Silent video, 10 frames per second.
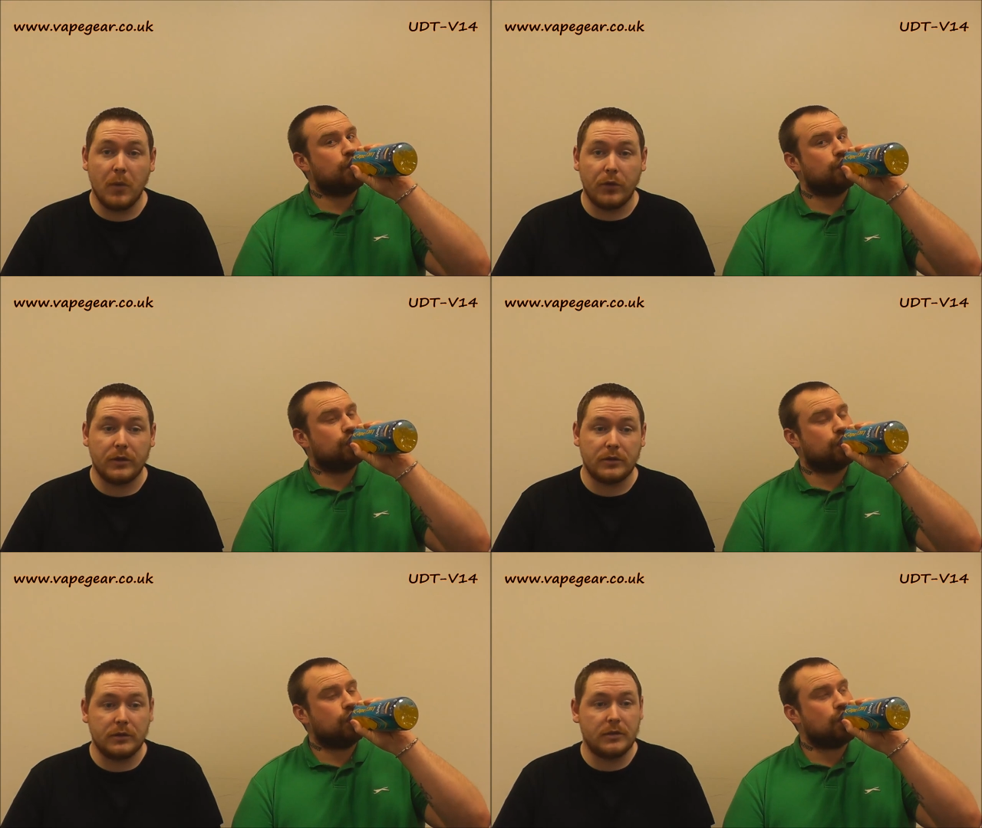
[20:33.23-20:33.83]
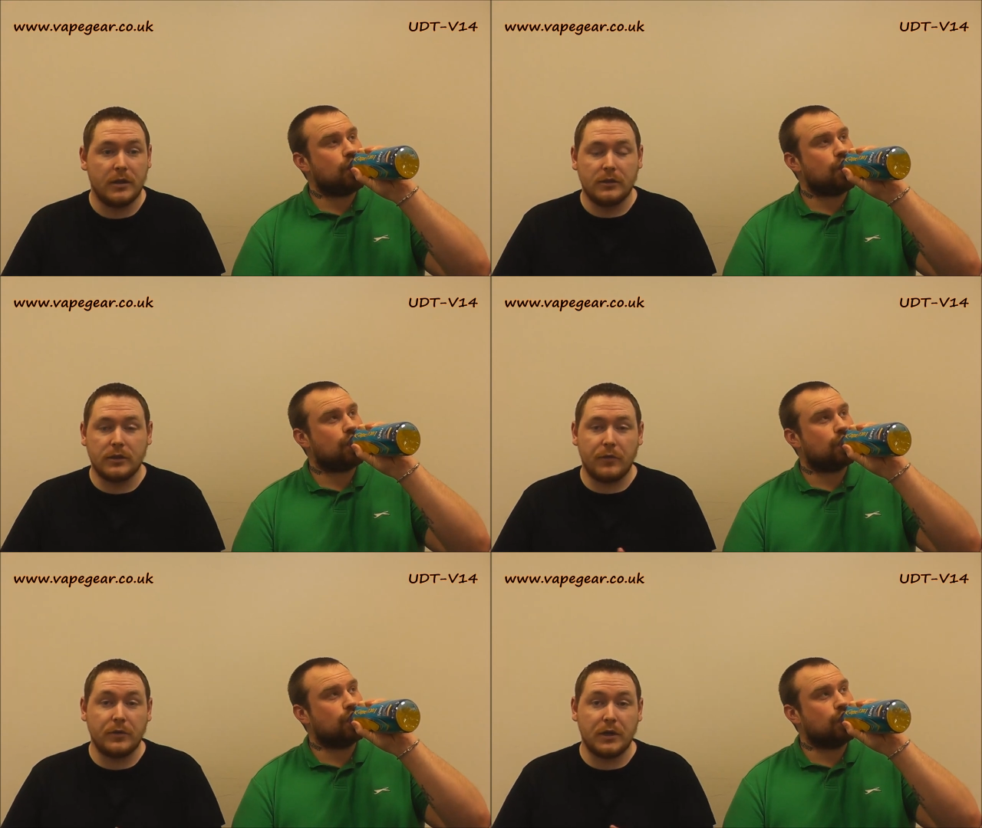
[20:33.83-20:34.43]
Speaker 1: mod, this is
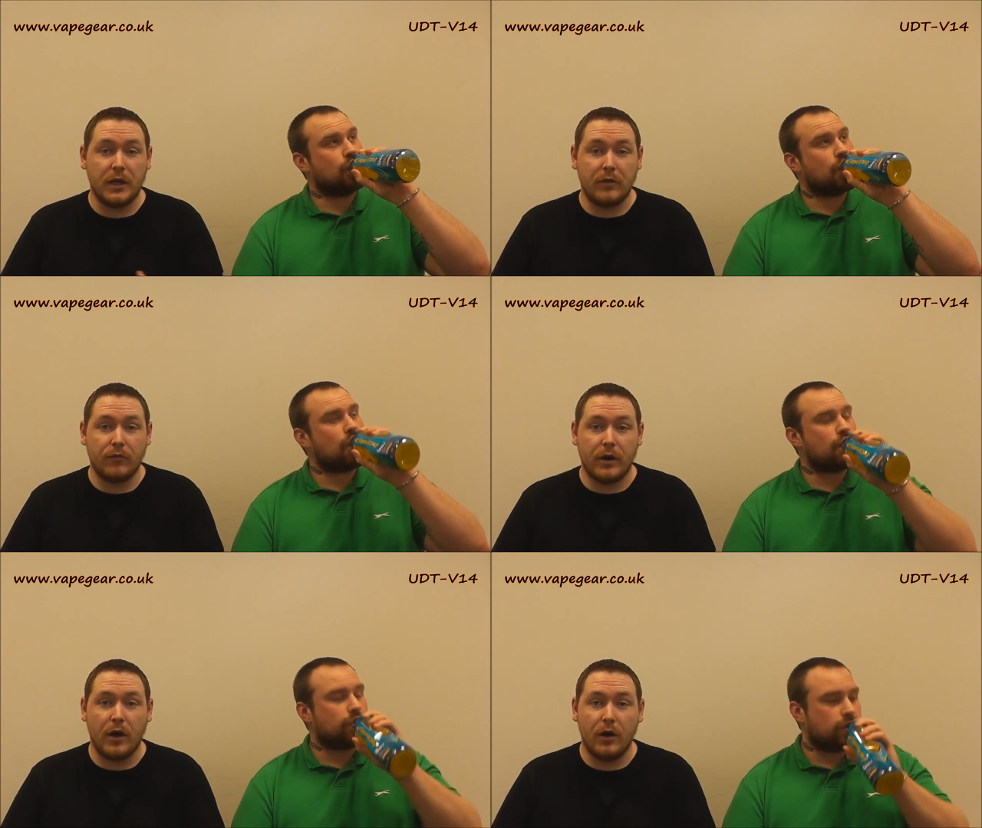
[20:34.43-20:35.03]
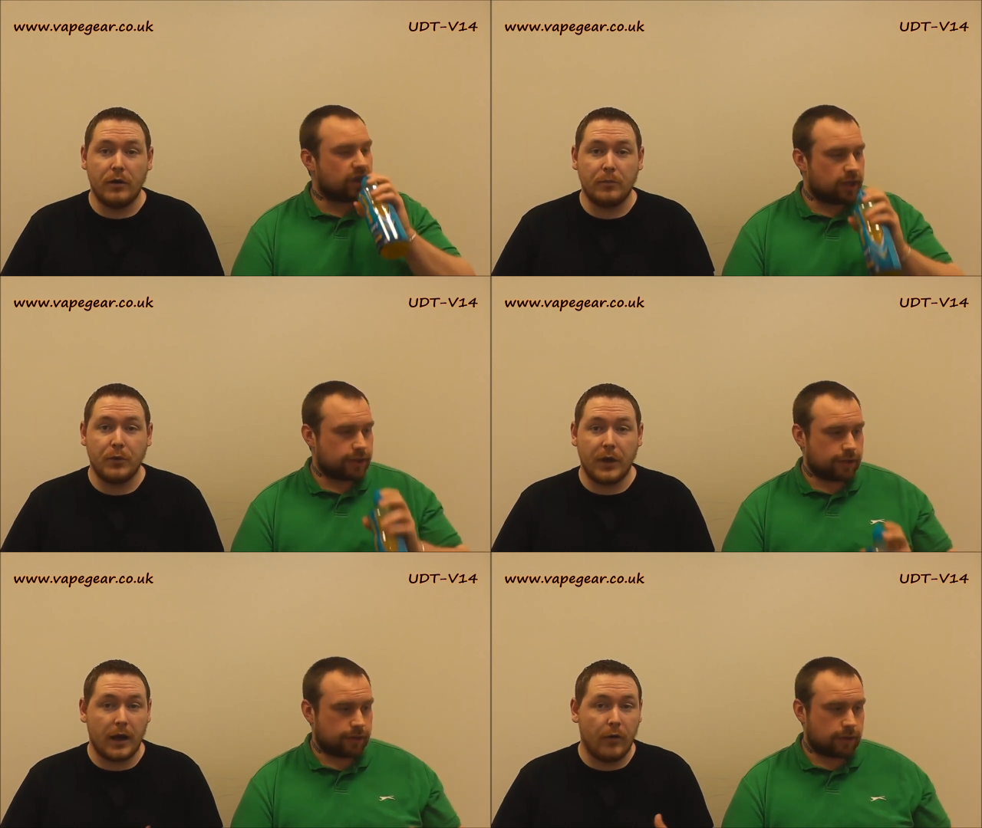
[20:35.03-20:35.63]
something that's going to hit really hard and
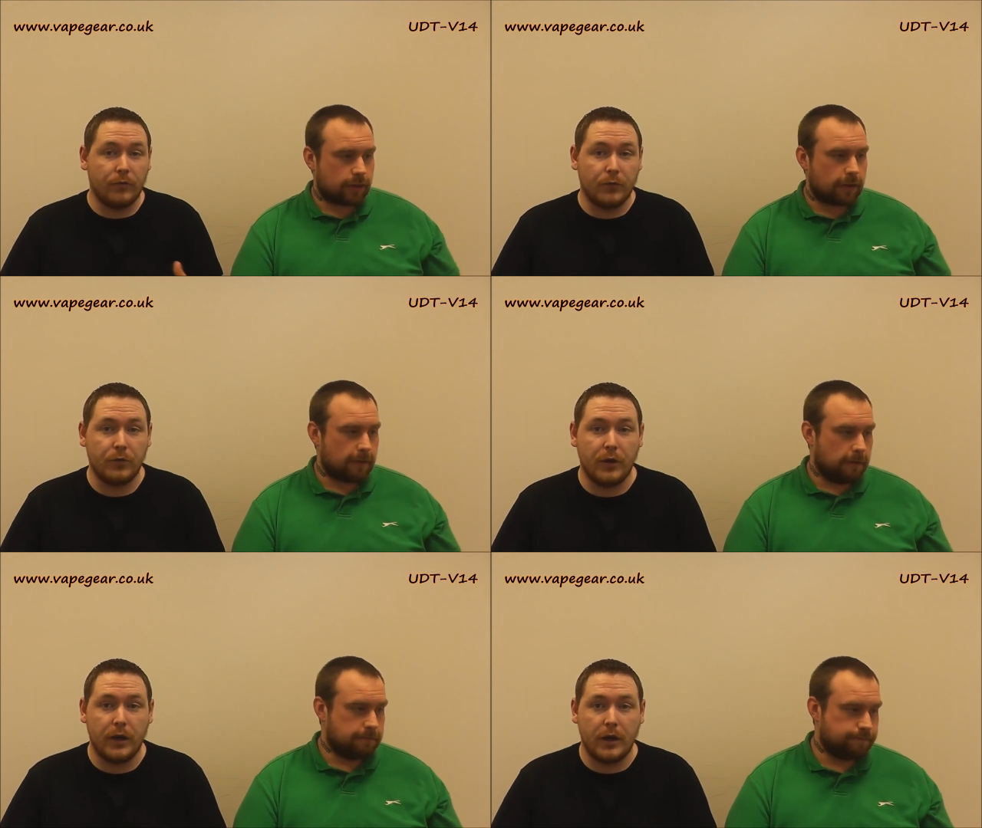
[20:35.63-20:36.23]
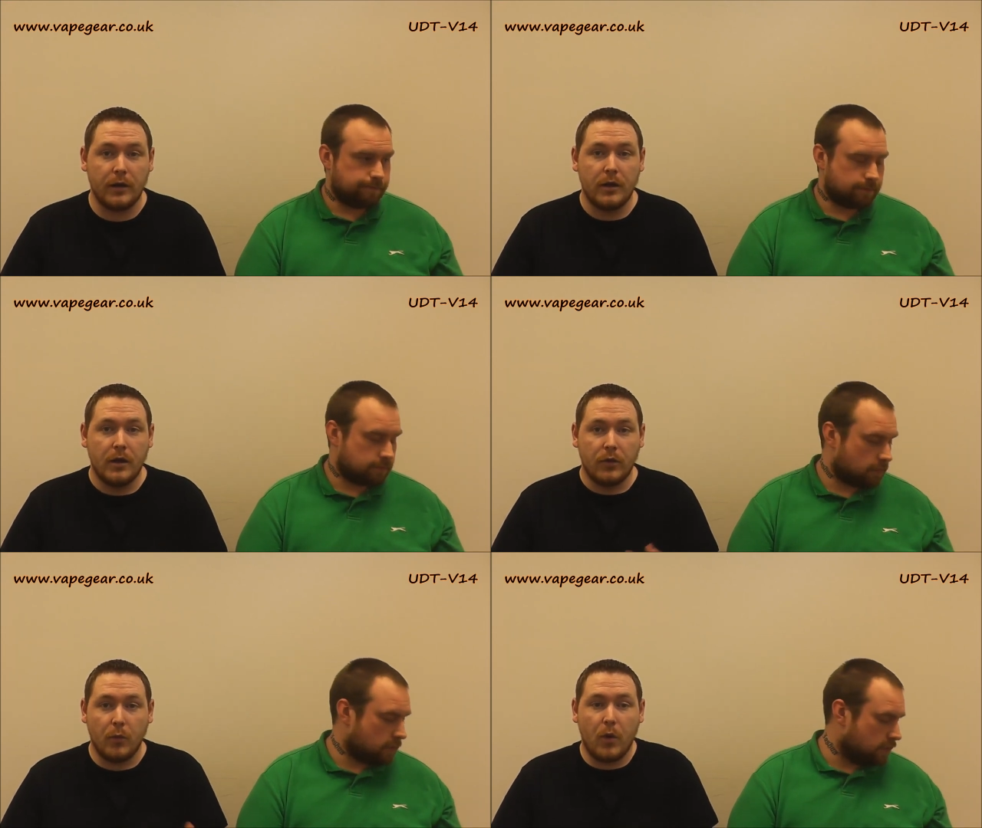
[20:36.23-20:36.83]
put that current through the uh,
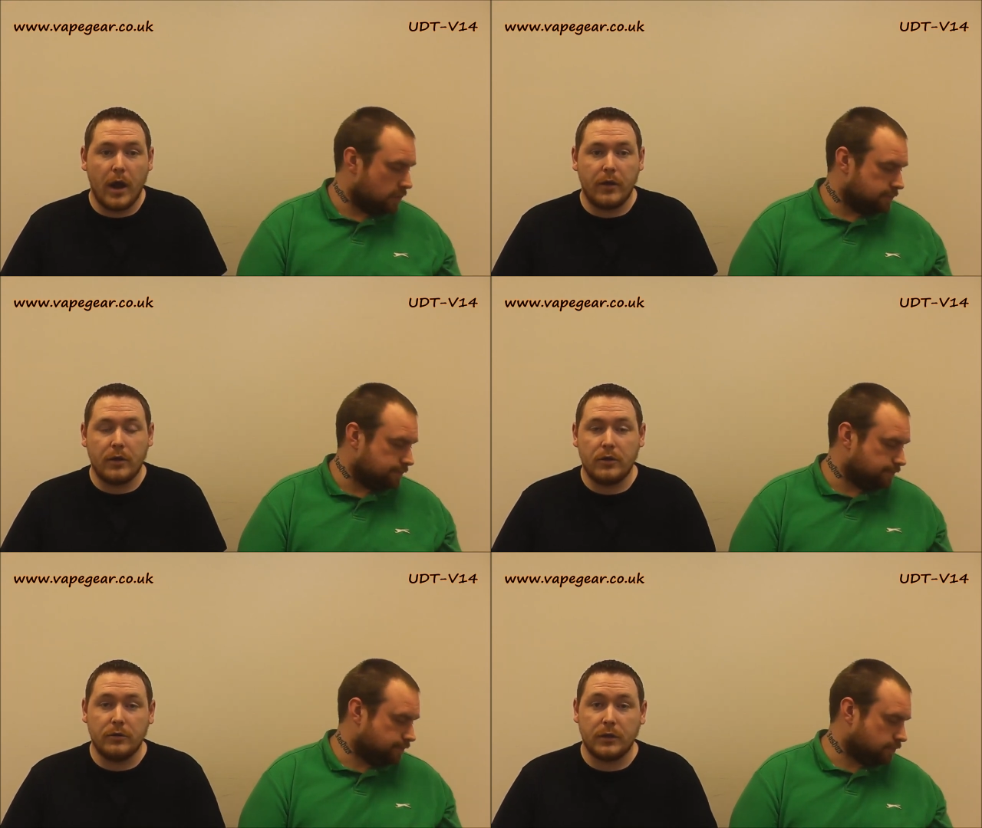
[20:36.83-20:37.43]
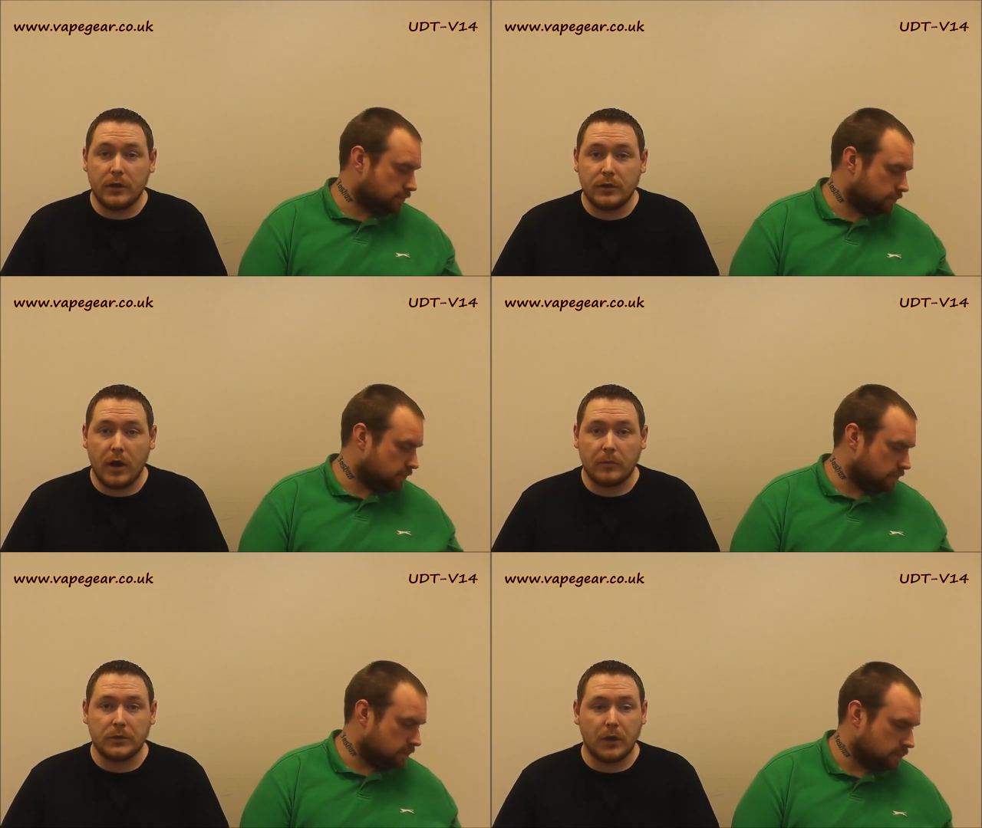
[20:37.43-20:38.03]
the wire that you're using at the
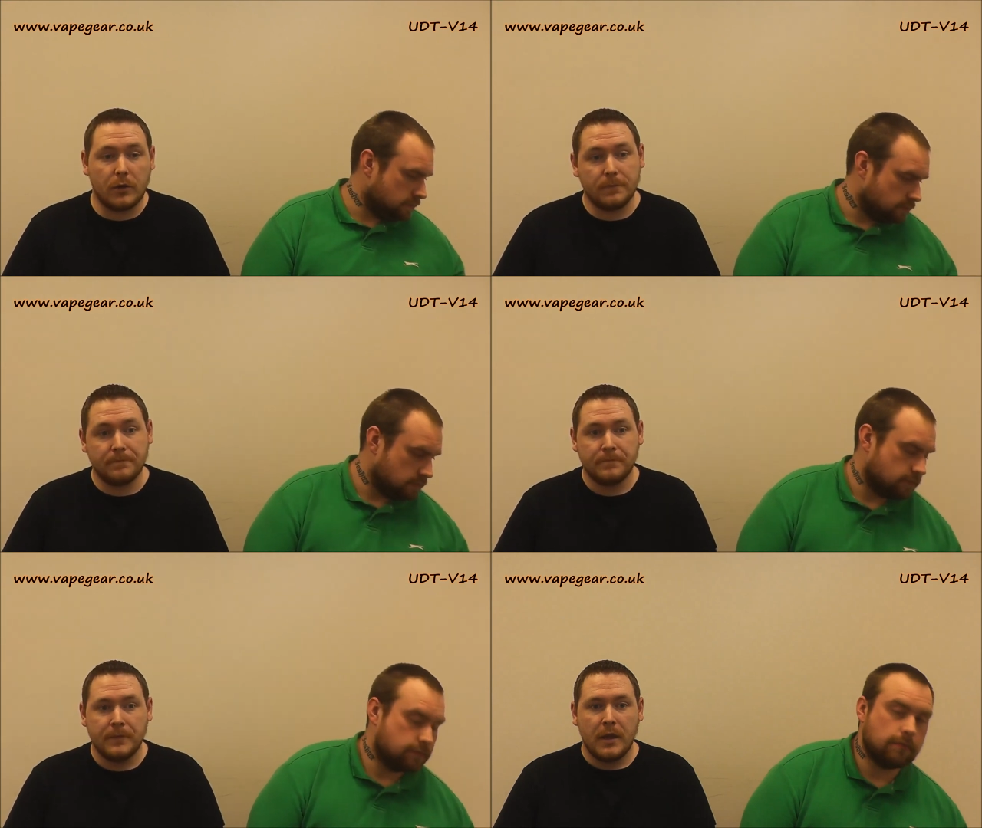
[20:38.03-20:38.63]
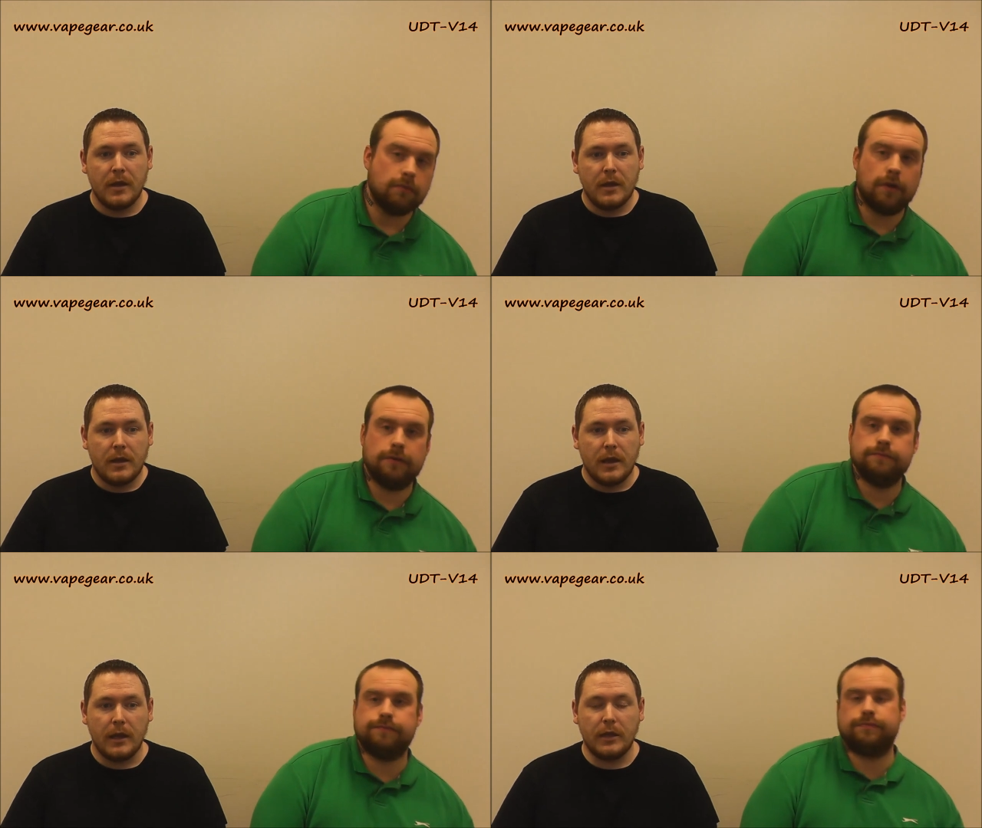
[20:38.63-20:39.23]
time. So
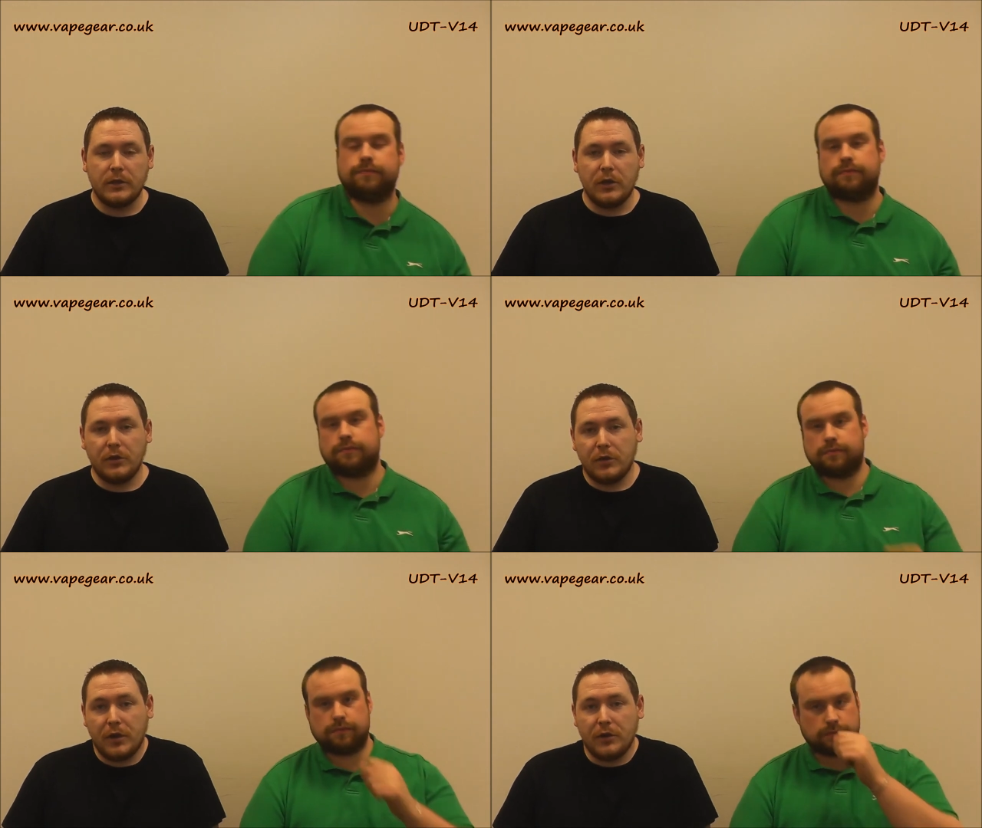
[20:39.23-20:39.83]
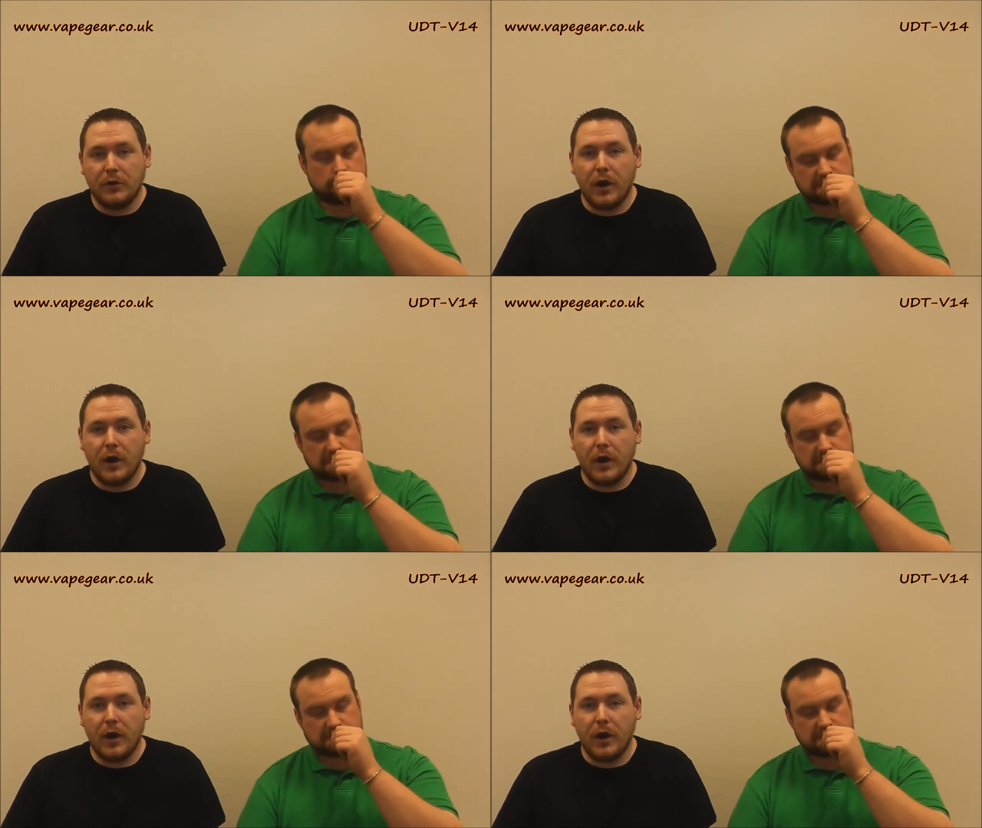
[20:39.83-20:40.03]
you, you